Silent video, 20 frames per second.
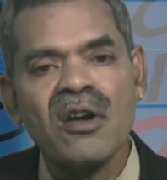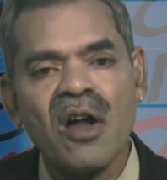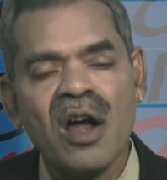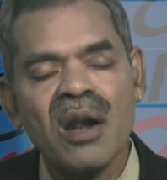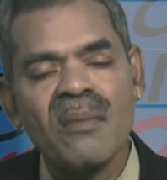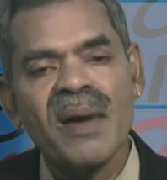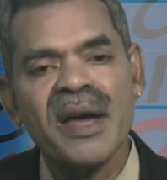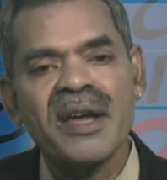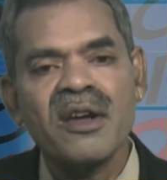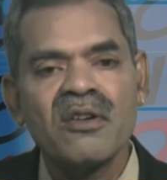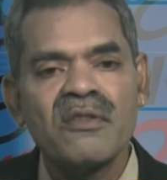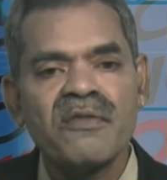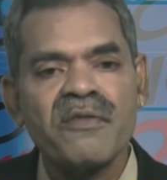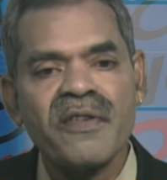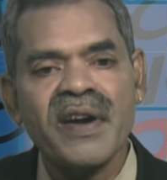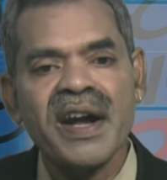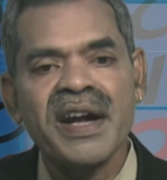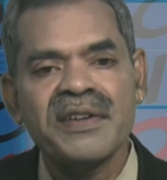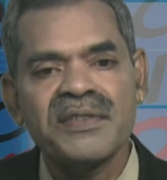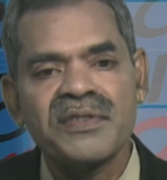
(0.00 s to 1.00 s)
All my good
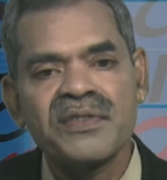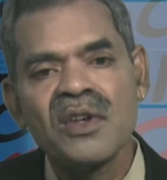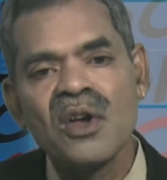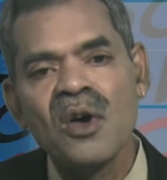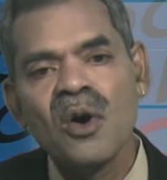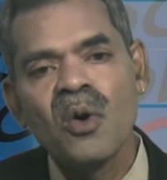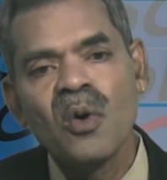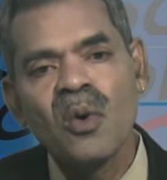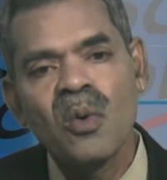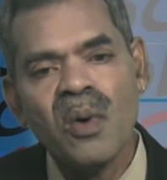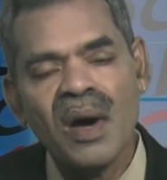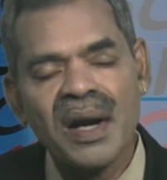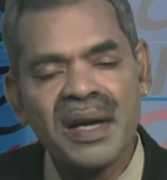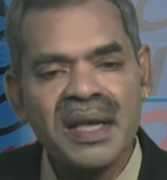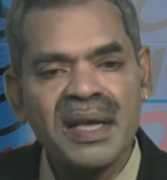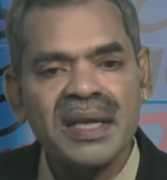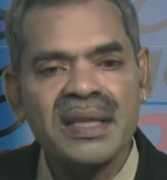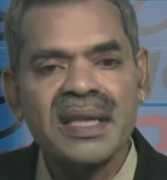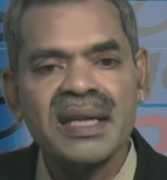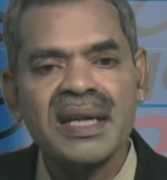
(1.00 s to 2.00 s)
friends who work
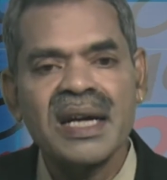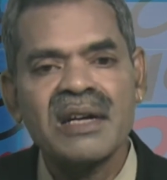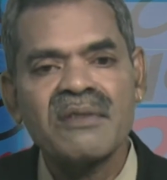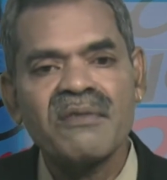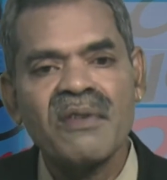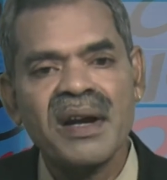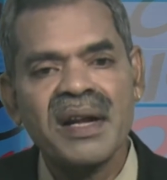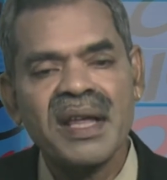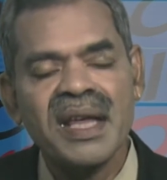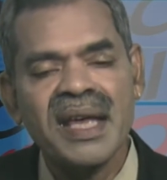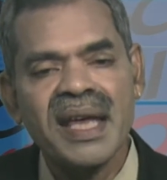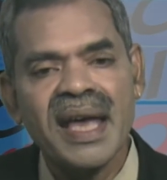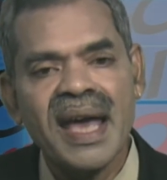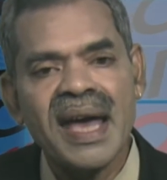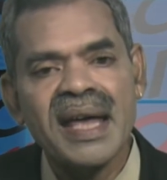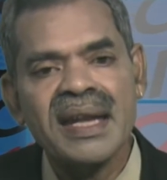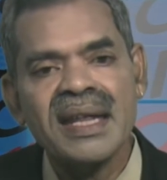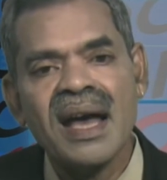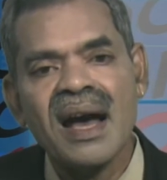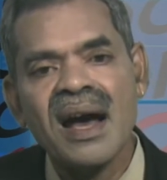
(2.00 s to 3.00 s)
in the networking
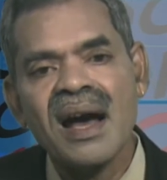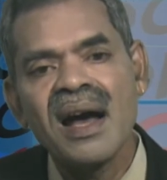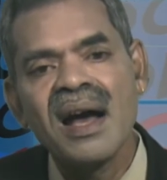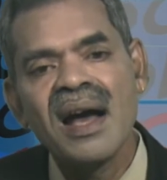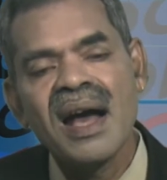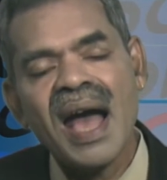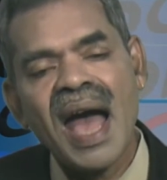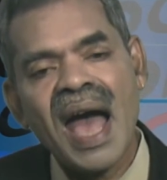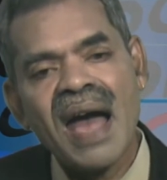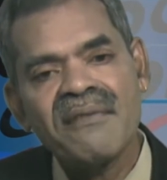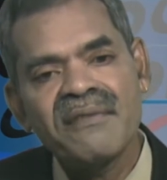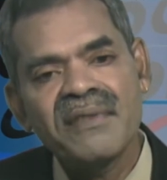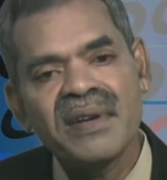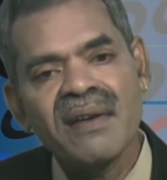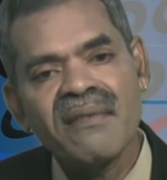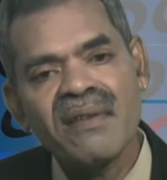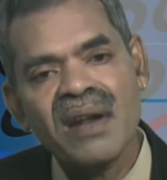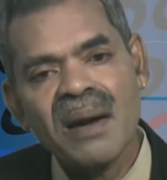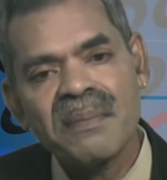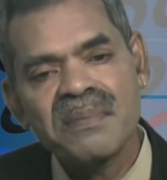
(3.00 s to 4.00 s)
area have
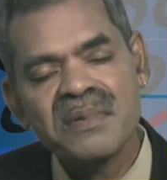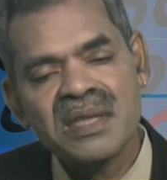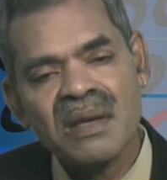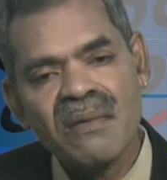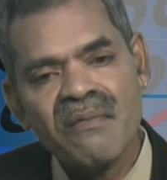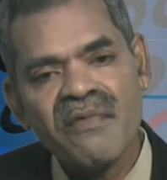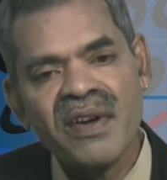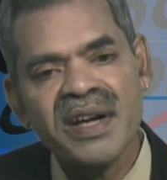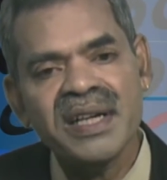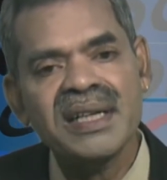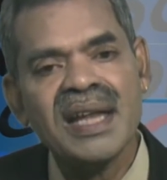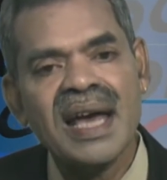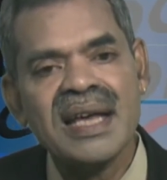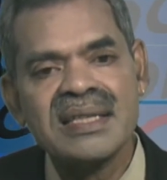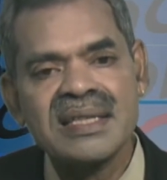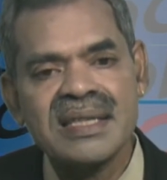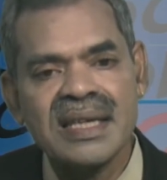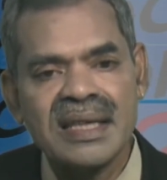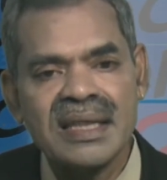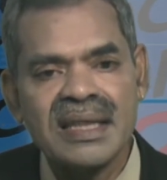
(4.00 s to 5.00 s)
developed some
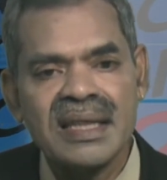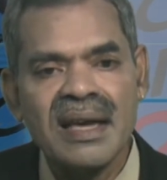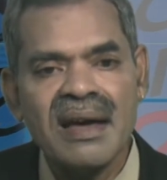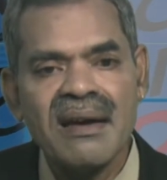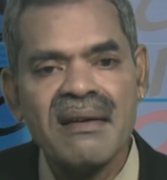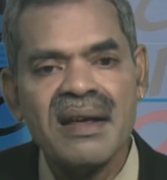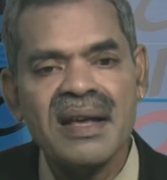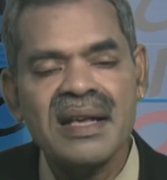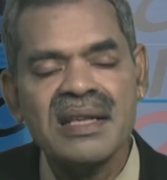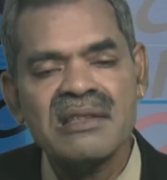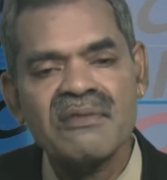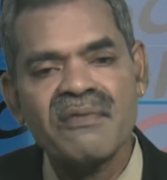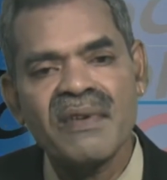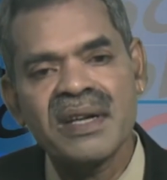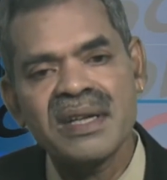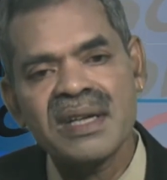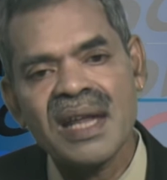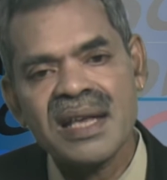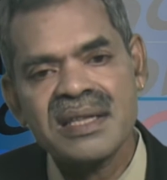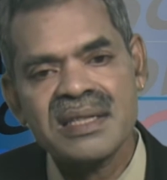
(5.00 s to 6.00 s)
fantastic theories,
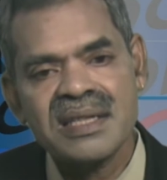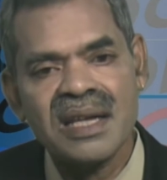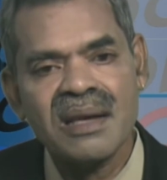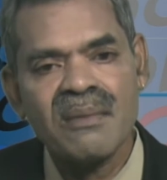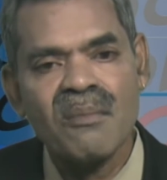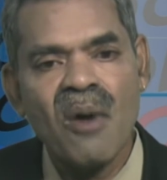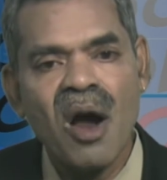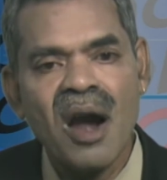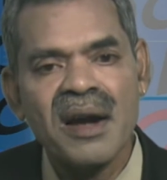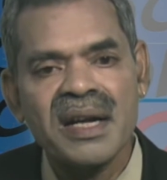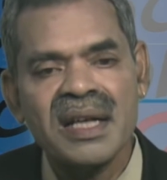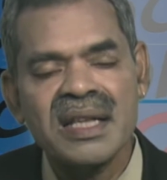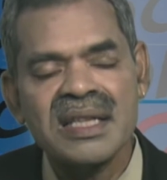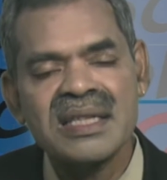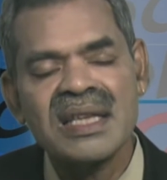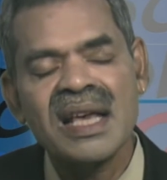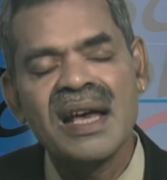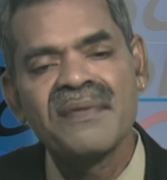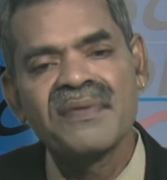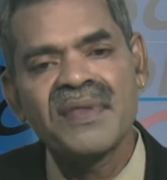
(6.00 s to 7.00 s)
fantastic models.